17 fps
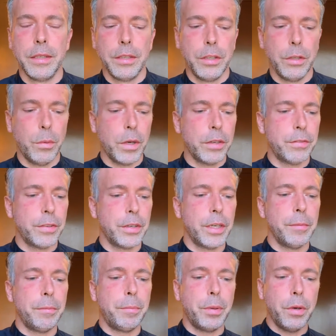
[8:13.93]
You want to
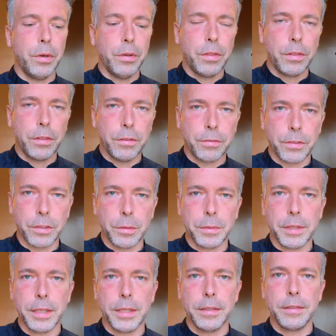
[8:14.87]
vary both the verb
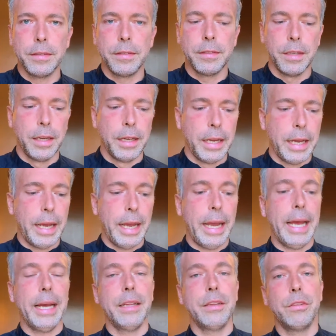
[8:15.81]
tense
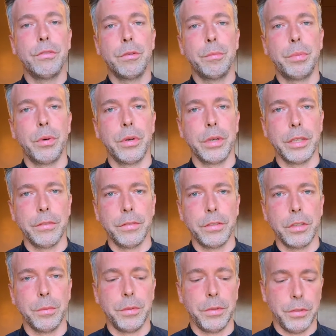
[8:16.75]
and the reporting
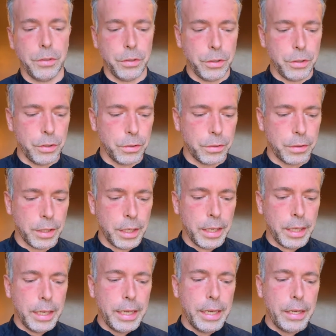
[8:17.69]
verbs you use
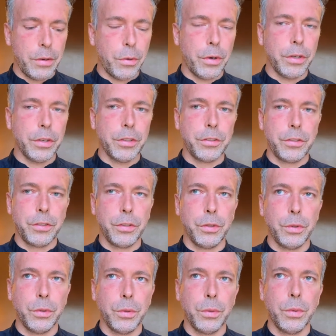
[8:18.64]
in order
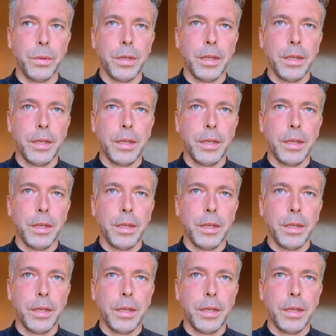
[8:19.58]
to